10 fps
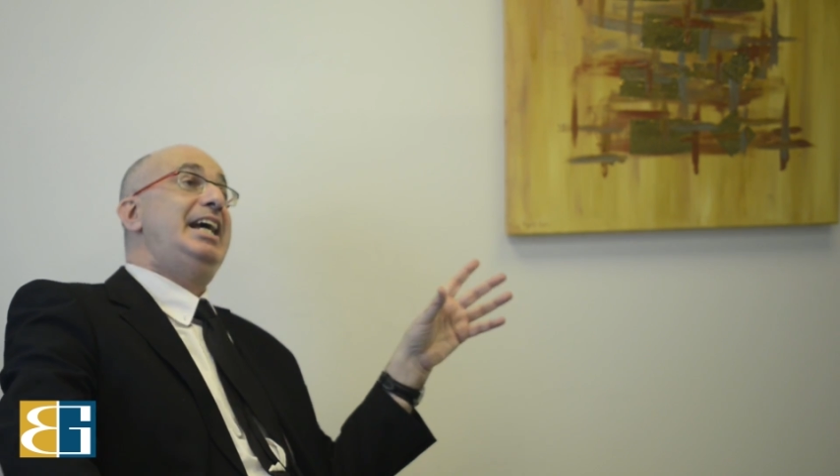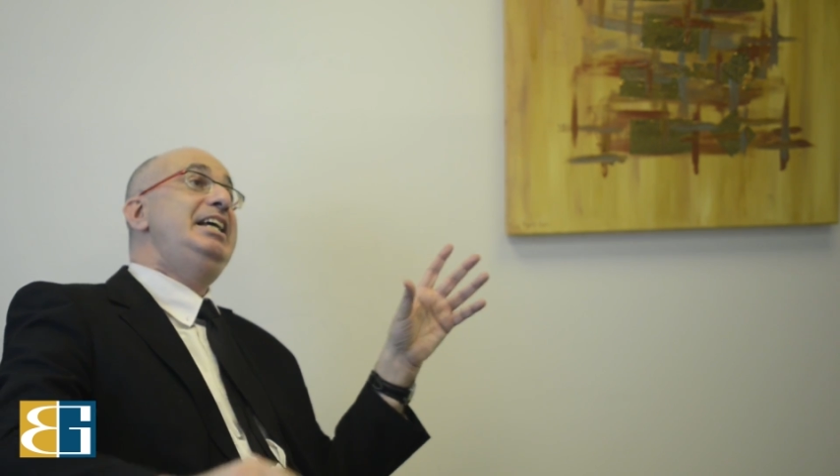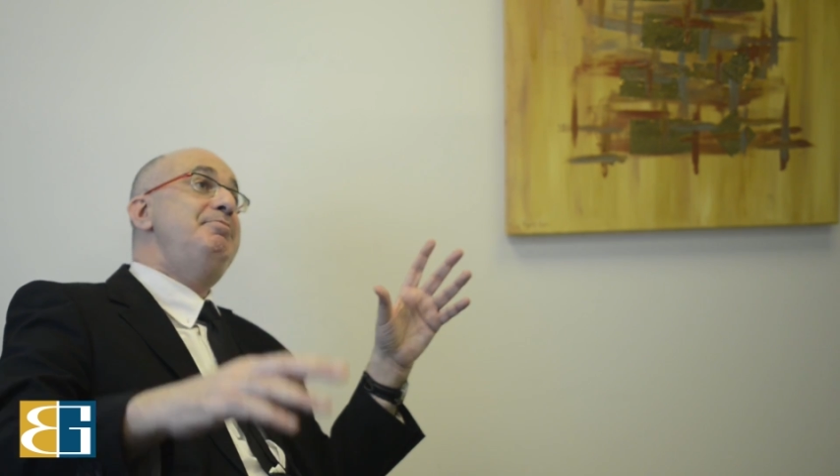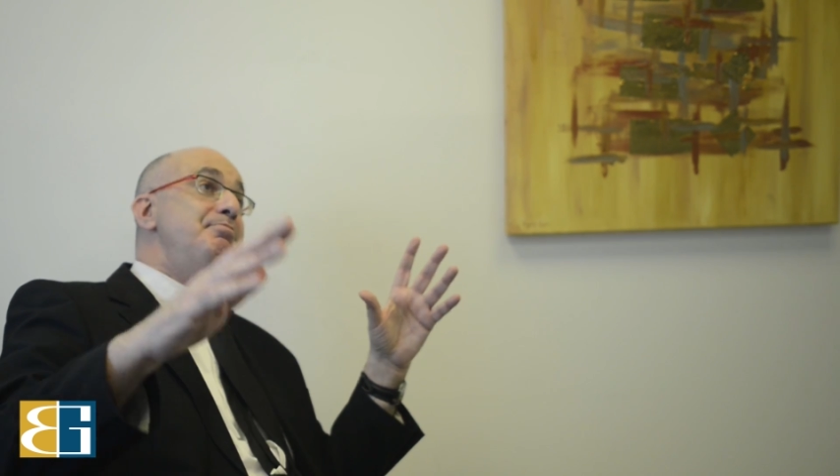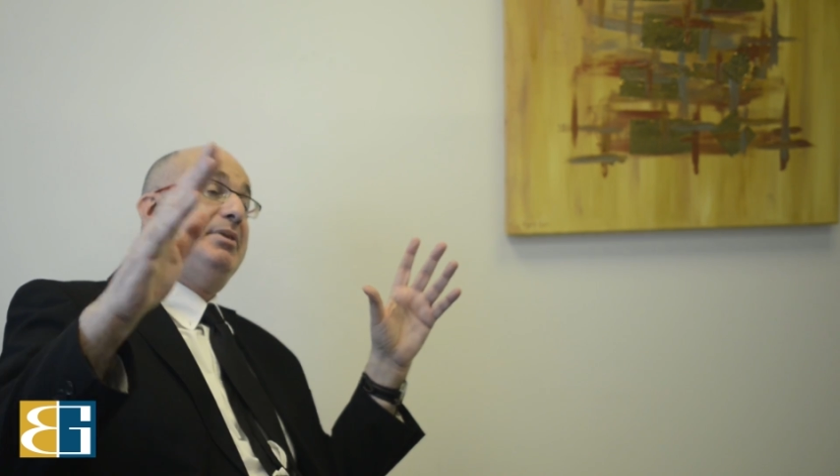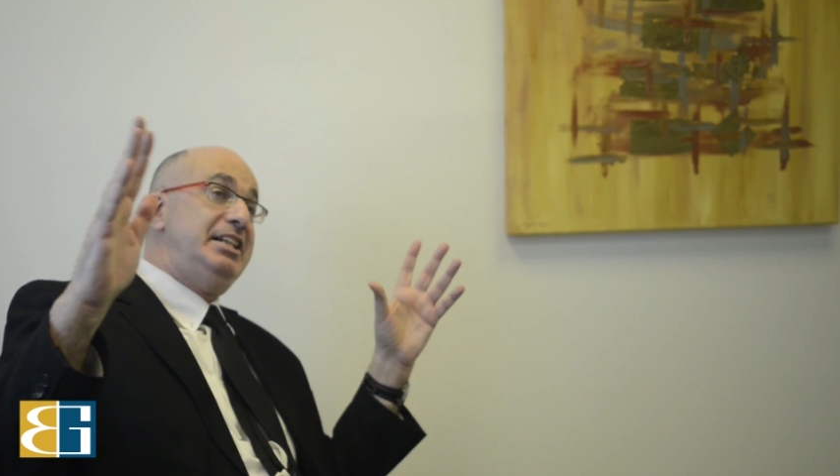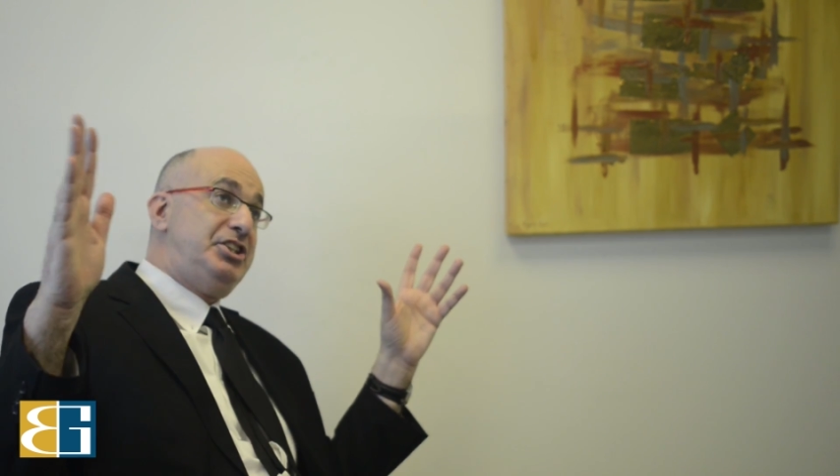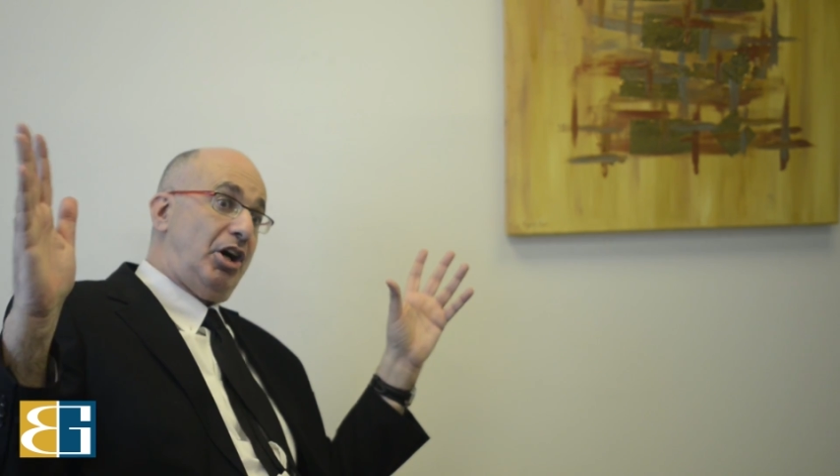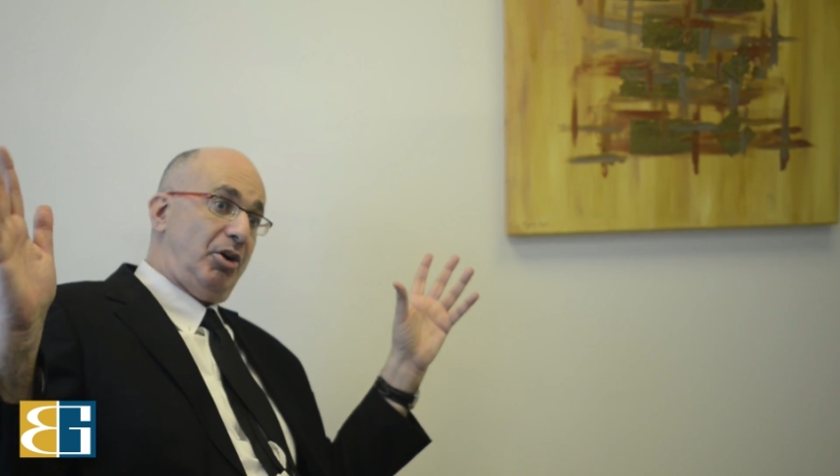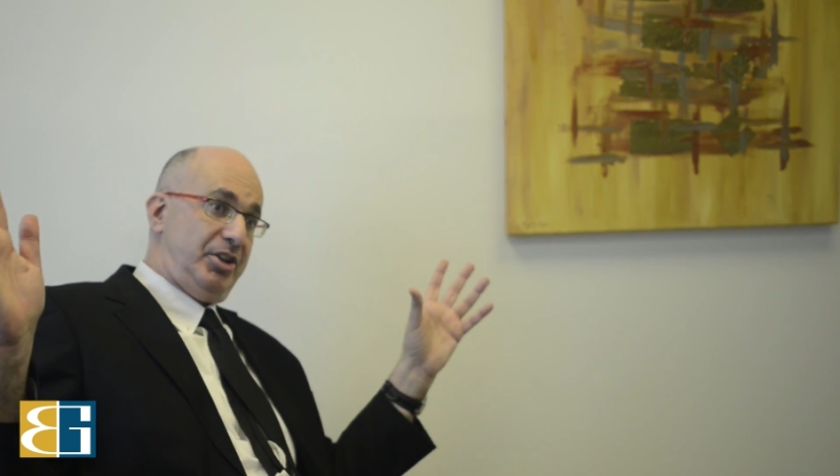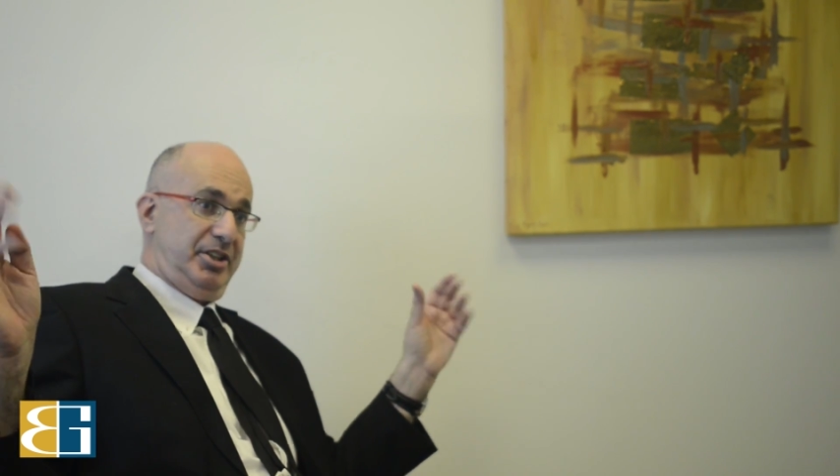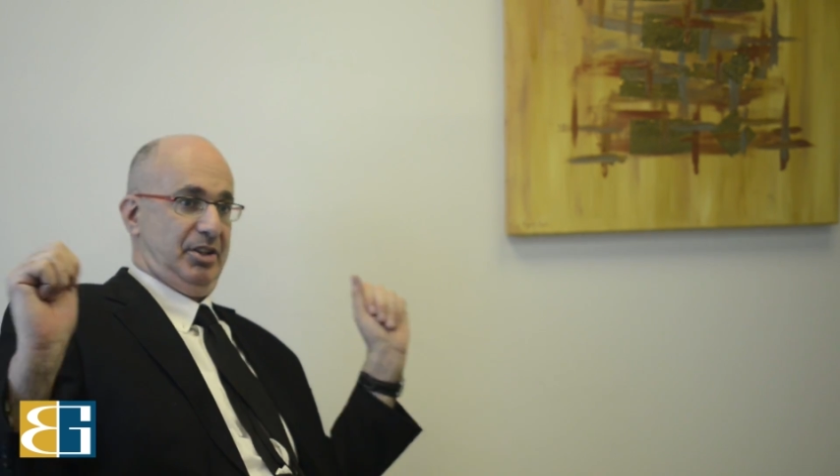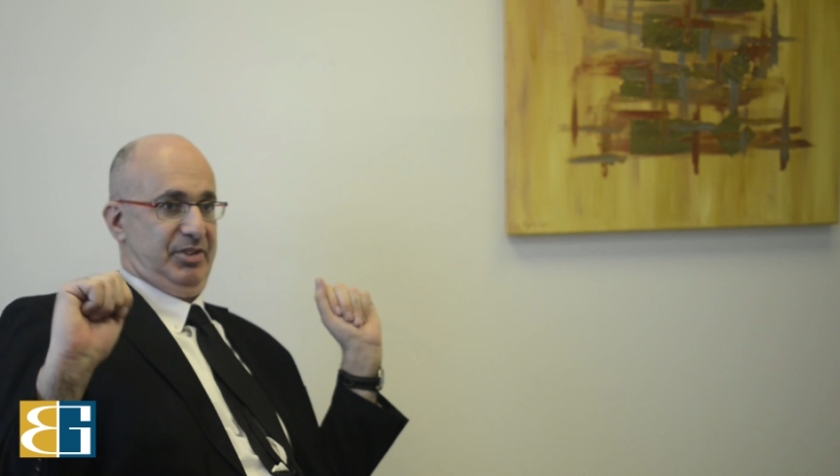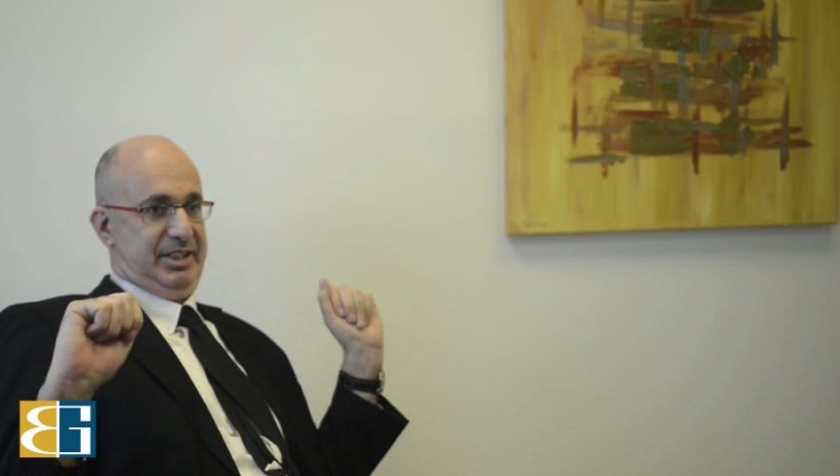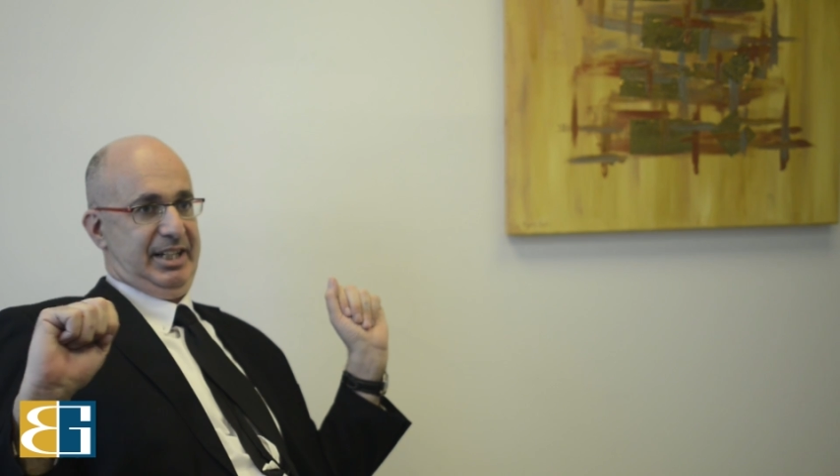in majority
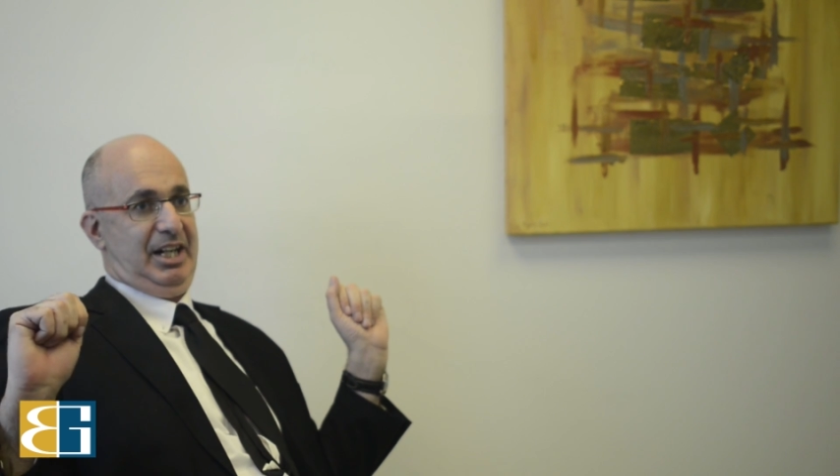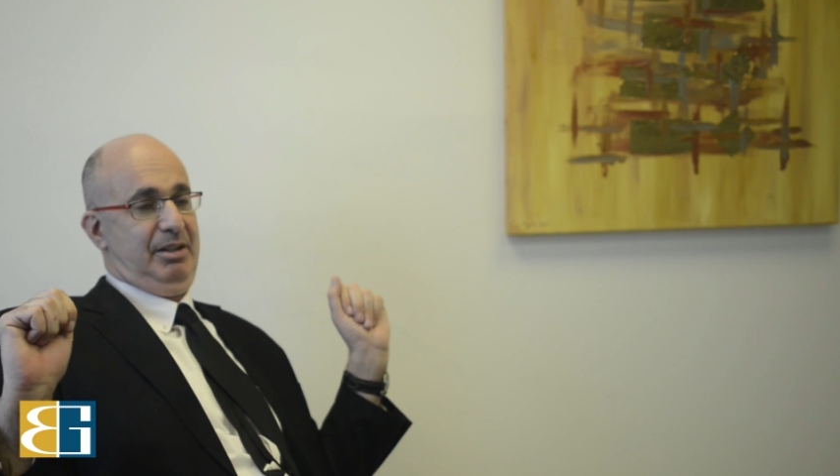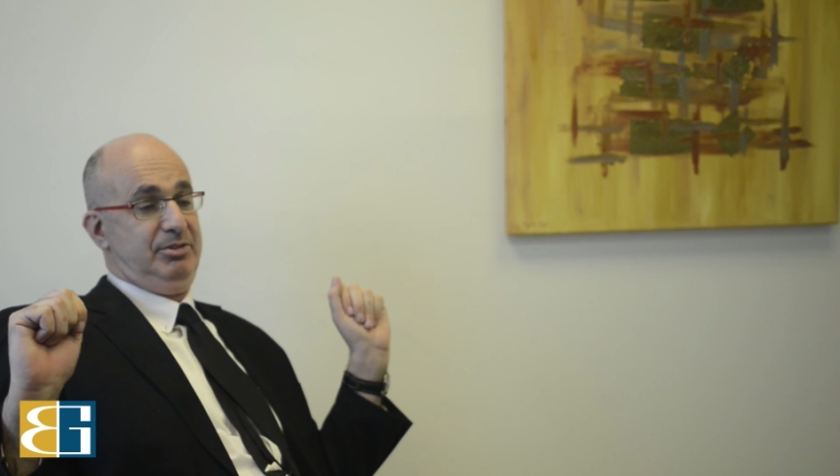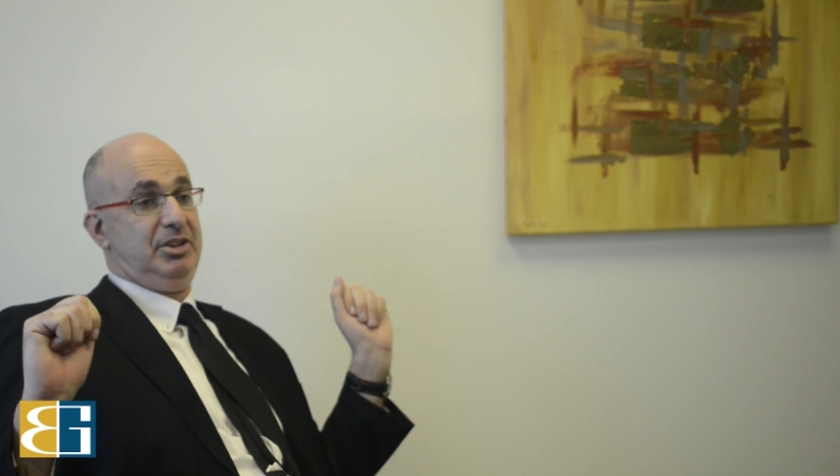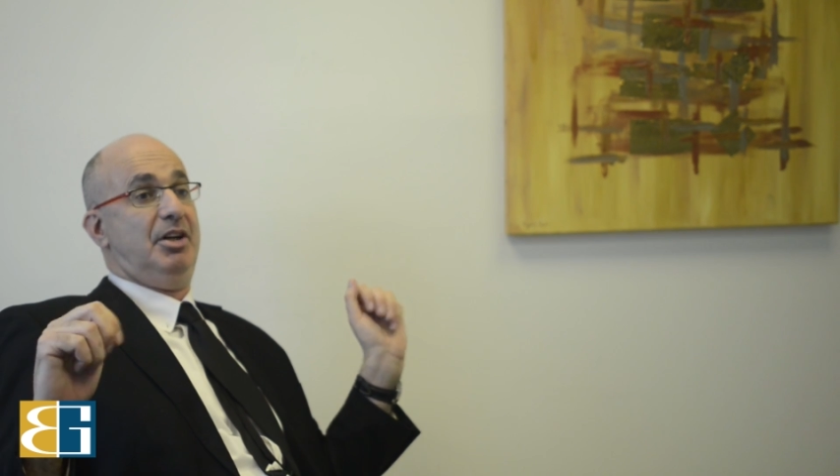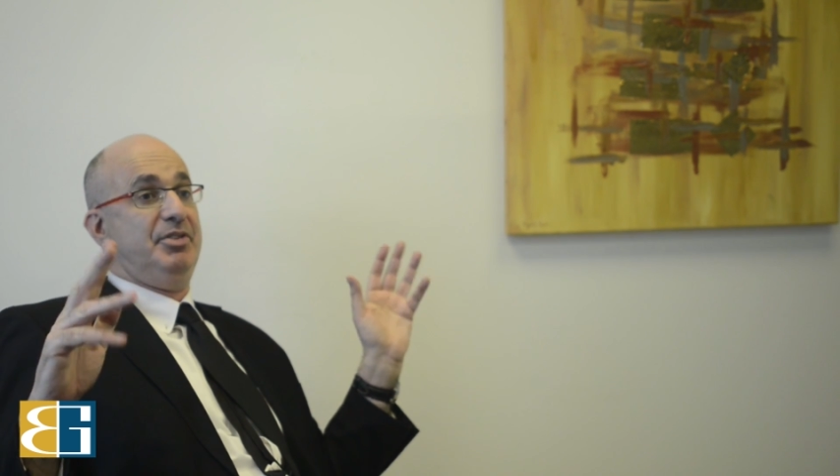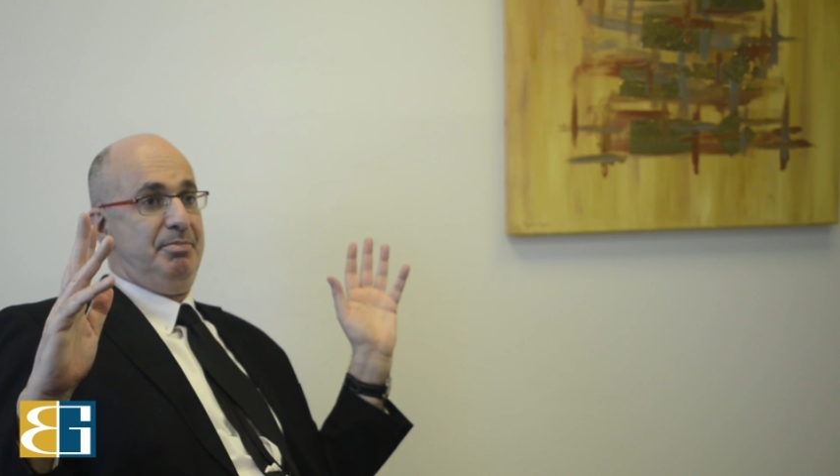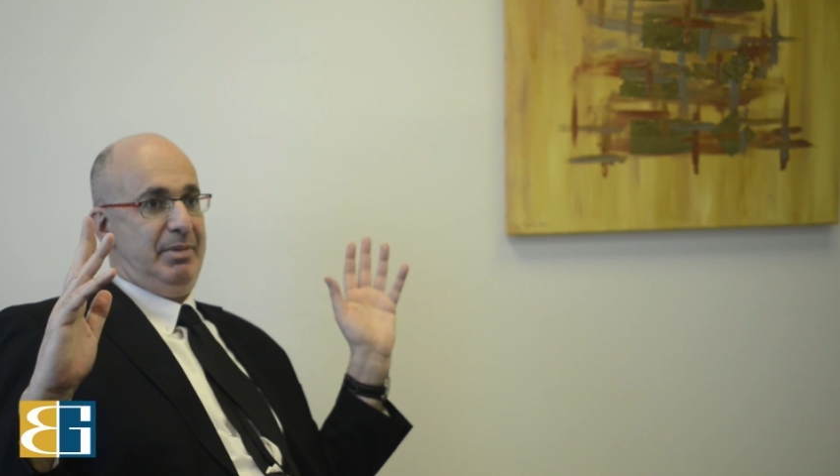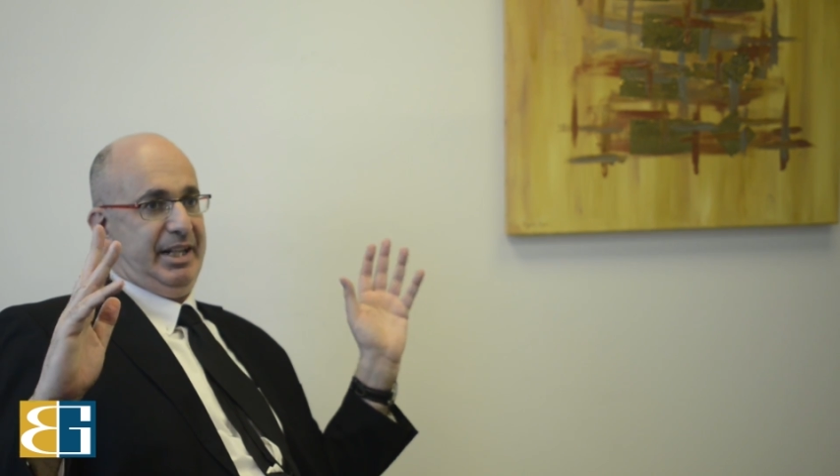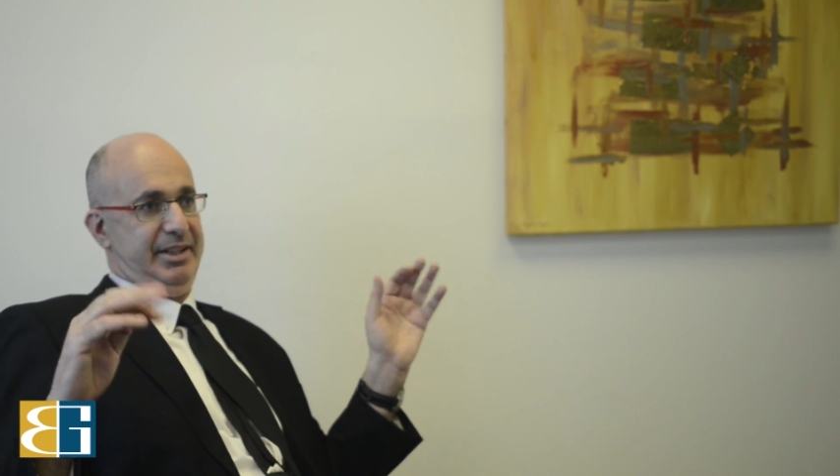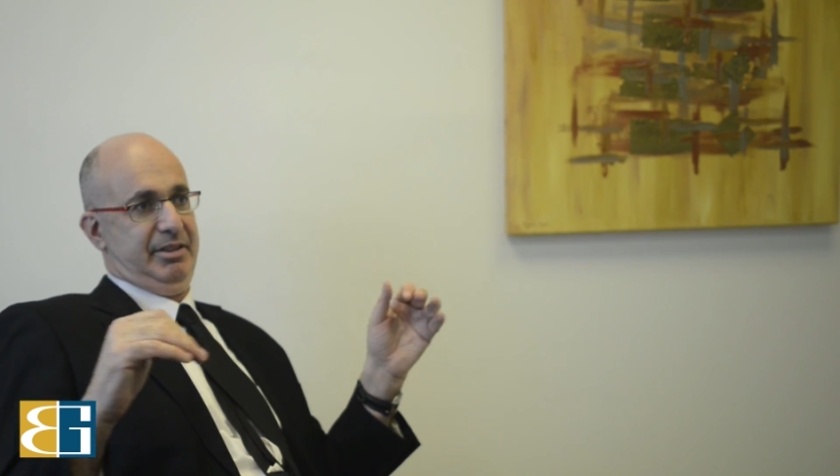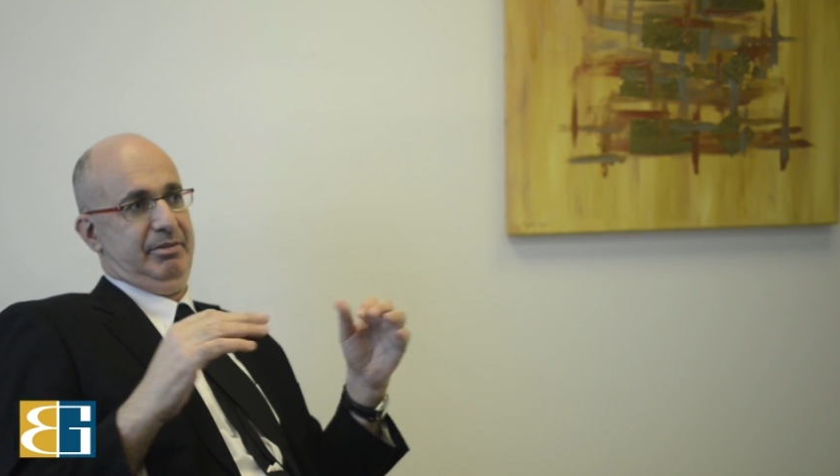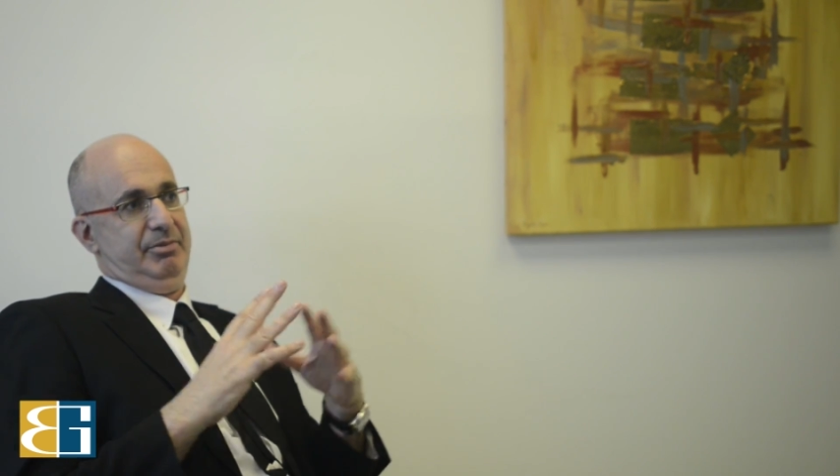of the times of the mother.